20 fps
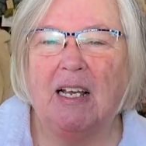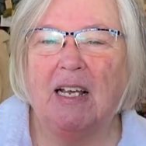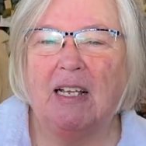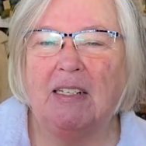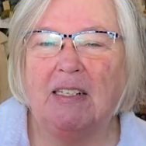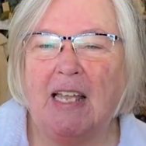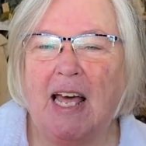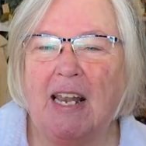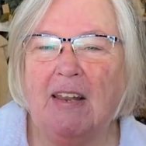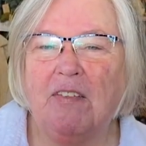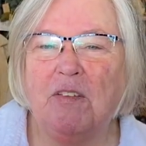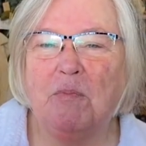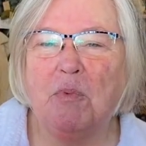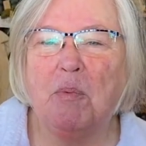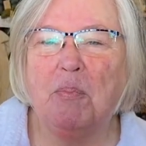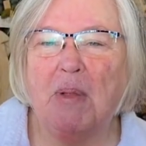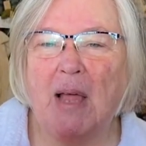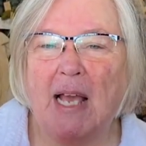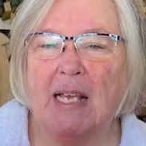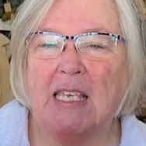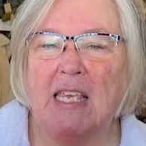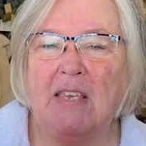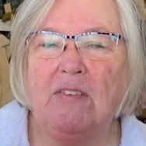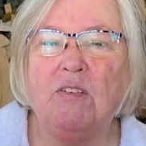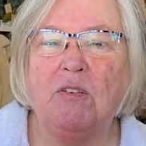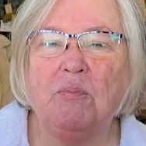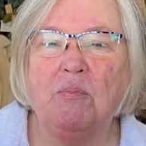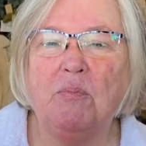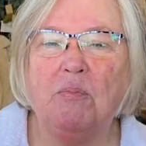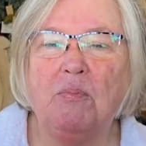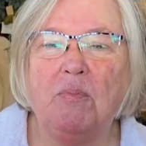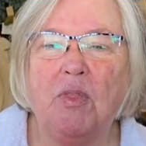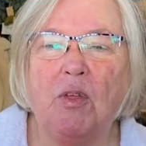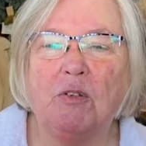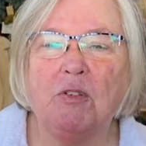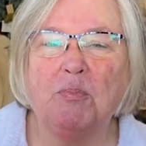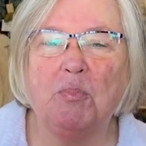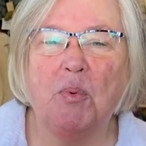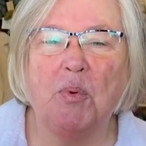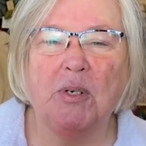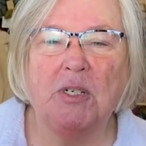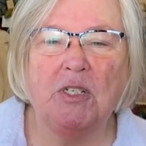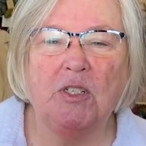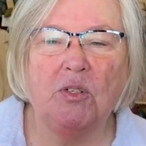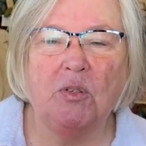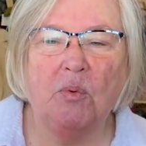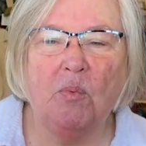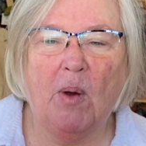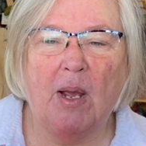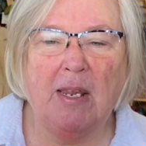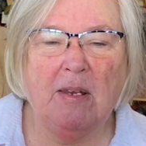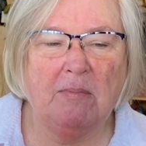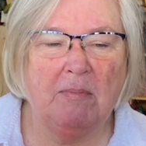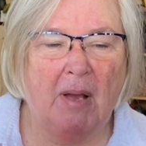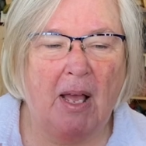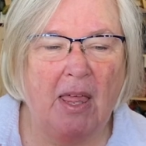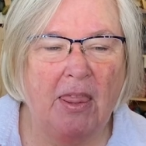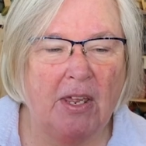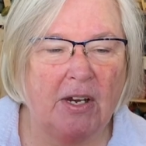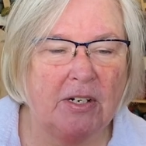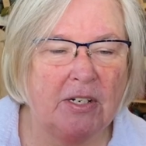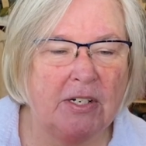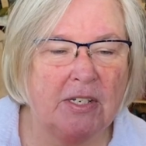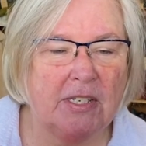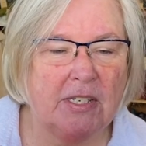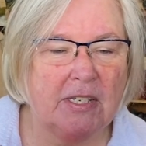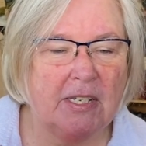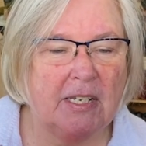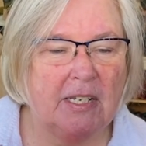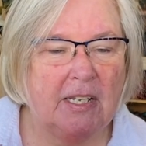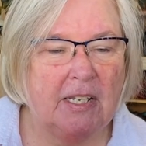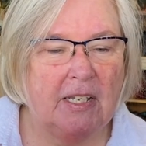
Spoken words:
a lot of them were black, even those born to white mothers.